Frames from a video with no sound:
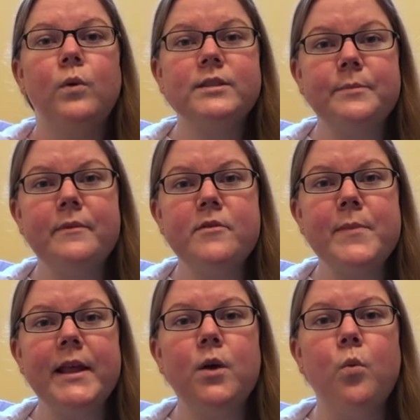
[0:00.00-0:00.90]
what's up
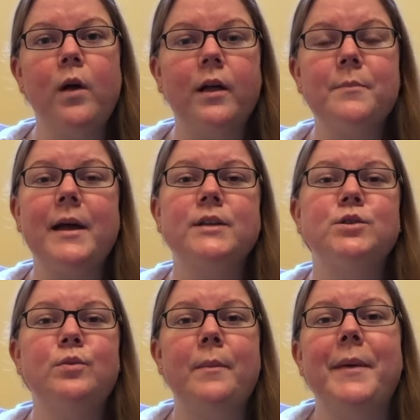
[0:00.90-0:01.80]
everybody? Welcome back
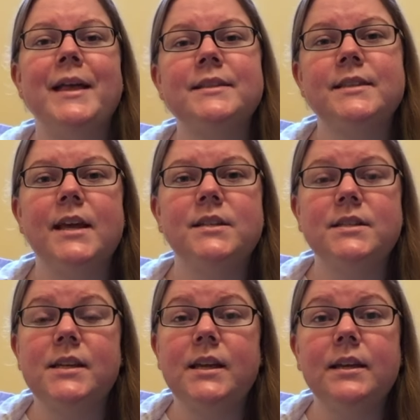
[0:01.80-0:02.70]
to Pens and
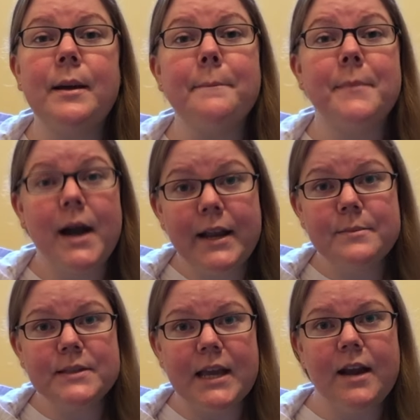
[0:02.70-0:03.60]
Tea. My name
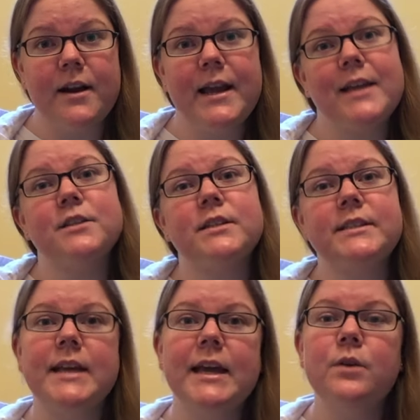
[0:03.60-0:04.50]
is Carrie and
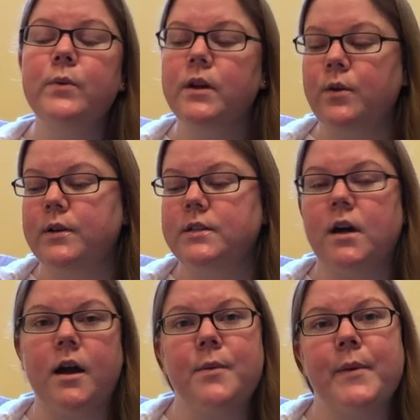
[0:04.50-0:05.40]
today we are going to
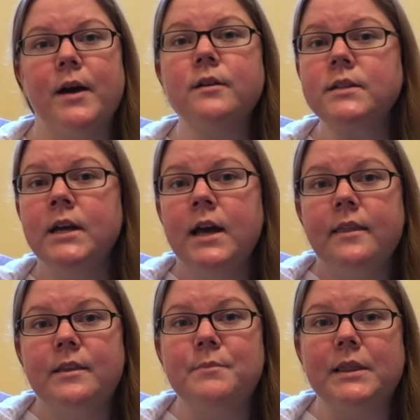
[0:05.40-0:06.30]
talk about
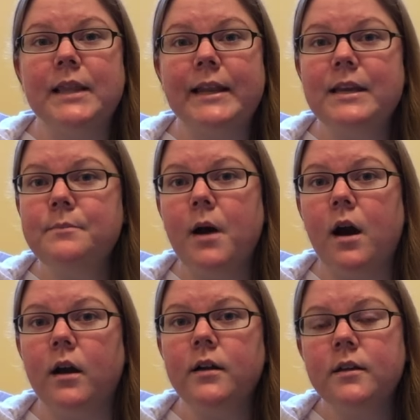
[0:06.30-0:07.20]
the Millennium
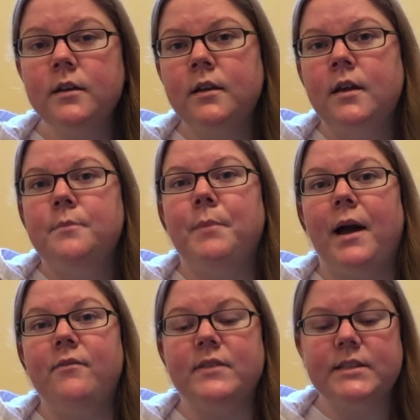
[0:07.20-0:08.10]
Arc
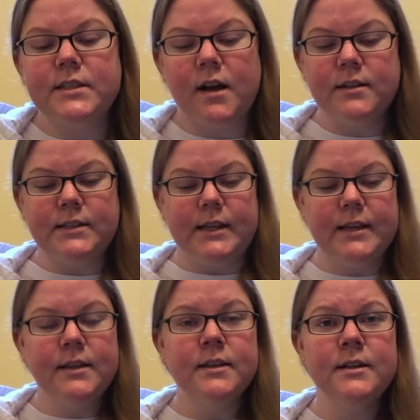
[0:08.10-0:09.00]
by
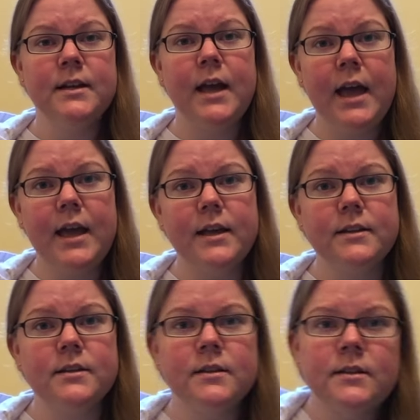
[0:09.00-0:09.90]
Visconti and